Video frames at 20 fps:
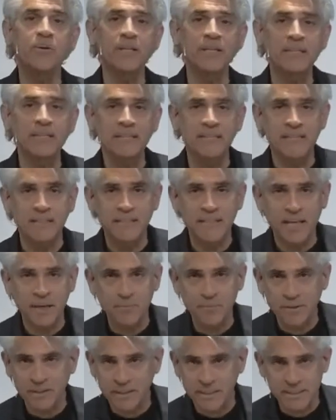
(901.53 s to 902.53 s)
and knowing that the
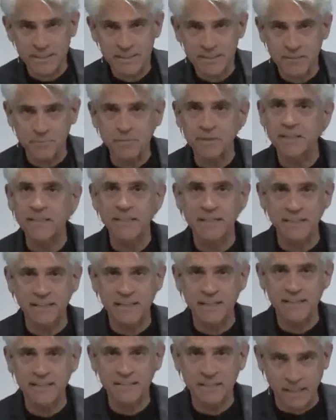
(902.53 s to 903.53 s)
table is simply
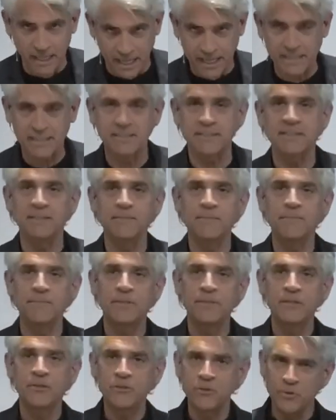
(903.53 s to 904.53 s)
condensed light.
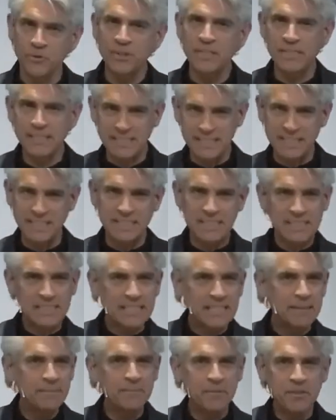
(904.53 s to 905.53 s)
Two things
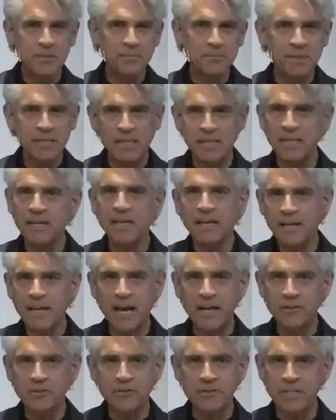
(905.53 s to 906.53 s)
that seem to be
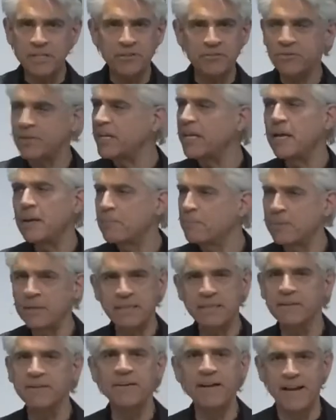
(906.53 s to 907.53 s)
contradictory,
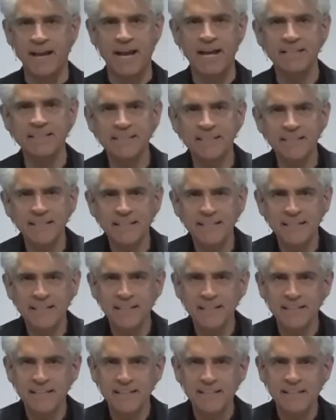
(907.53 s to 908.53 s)
but they're not.
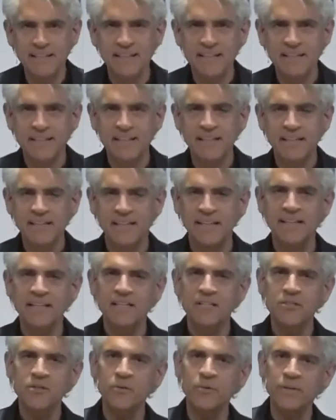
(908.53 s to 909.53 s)

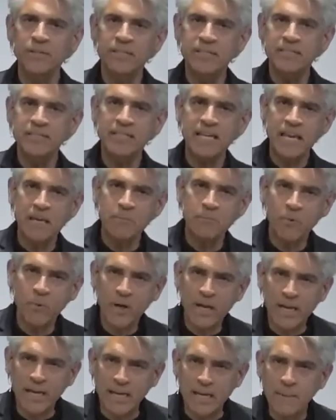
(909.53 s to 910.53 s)
So in the
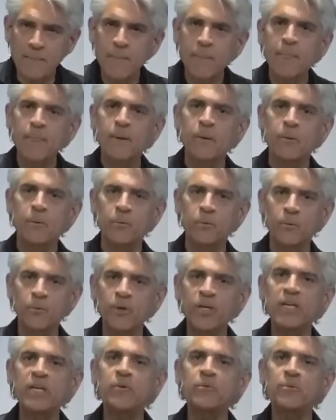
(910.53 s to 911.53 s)
same way,
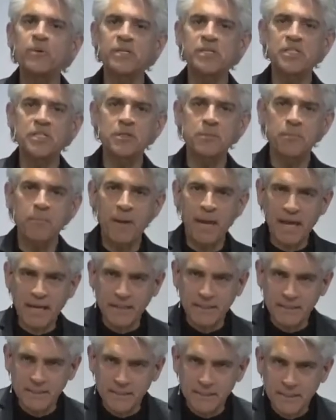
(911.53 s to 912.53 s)
we
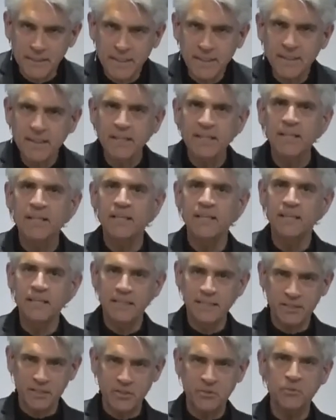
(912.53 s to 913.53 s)
respect
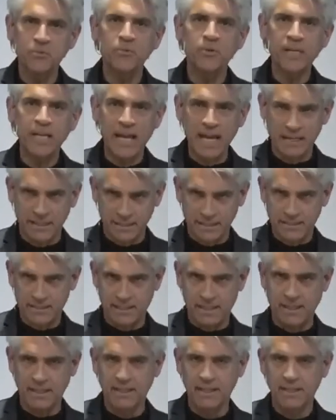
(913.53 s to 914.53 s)
this
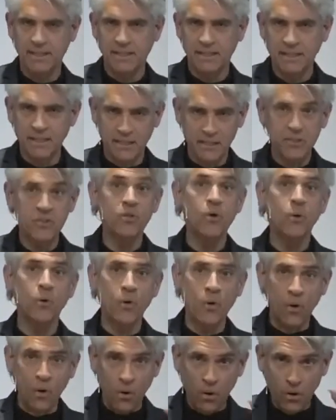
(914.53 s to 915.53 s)
reality, this
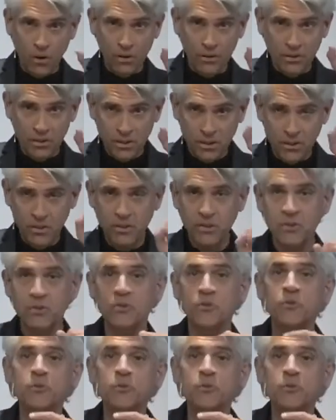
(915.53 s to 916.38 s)
so-called